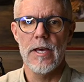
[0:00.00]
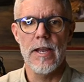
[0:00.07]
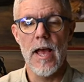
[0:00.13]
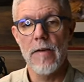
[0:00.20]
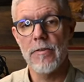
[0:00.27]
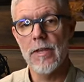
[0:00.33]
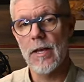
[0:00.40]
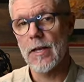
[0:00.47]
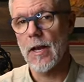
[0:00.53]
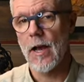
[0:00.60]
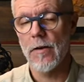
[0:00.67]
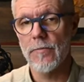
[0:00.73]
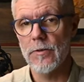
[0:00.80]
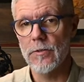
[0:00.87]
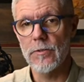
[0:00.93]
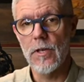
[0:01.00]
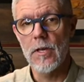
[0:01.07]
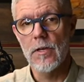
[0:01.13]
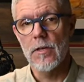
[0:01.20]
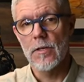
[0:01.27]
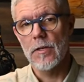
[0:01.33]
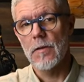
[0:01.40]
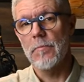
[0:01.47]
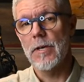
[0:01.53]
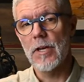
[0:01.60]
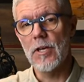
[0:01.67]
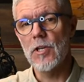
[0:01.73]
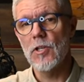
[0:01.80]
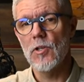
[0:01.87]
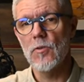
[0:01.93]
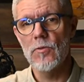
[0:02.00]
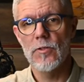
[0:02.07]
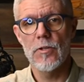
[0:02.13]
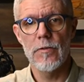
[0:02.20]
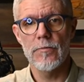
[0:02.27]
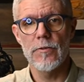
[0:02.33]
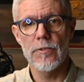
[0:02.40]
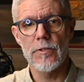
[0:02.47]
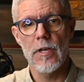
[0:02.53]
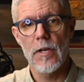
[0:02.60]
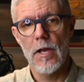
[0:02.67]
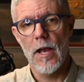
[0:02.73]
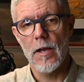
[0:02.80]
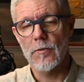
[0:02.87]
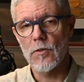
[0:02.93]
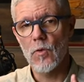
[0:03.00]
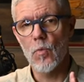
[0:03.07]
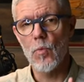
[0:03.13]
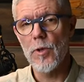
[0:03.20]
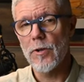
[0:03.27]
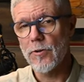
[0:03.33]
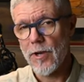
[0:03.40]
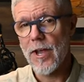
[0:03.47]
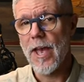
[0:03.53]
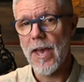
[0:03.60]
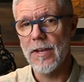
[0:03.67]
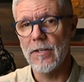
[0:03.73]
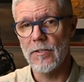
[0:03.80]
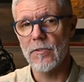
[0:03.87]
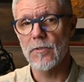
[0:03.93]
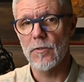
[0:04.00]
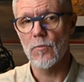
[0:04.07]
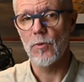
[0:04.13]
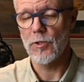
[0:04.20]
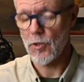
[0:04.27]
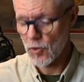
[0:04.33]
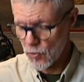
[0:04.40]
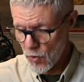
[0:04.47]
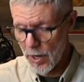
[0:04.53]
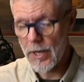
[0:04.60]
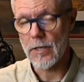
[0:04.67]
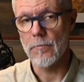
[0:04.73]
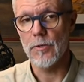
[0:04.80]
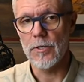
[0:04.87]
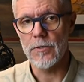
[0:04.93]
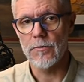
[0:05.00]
And having that confidence can make a huge difference as to where your head is when you're trying to be